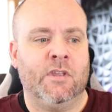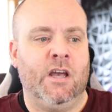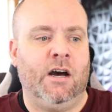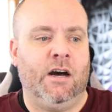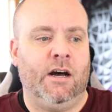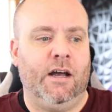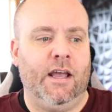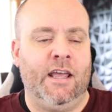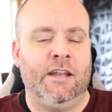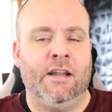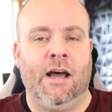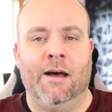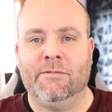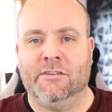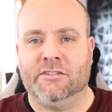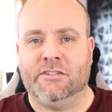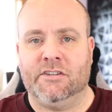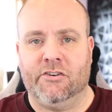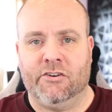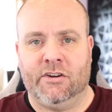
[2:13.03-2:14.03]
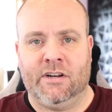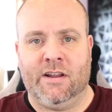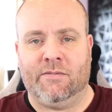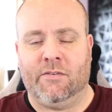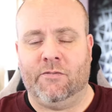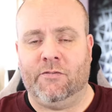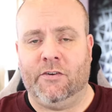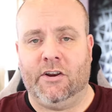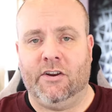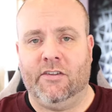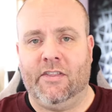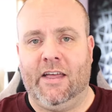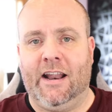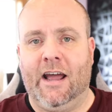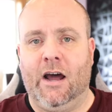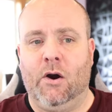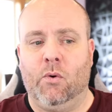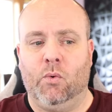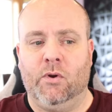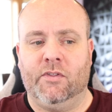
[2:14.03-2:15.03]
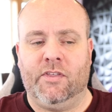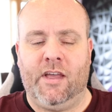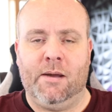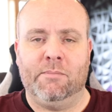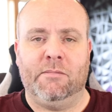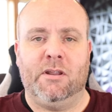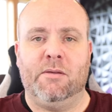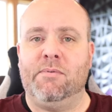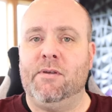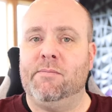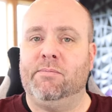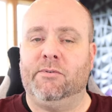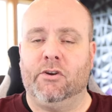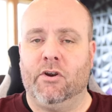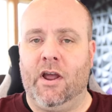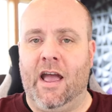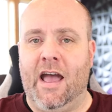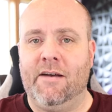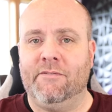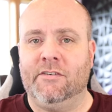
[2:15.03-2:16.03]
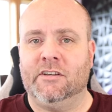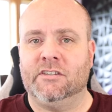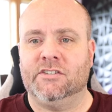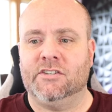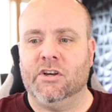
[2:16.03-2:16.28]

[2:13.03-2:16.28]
Uh, and obviously, you're going to have to figure that out with how many people you're having.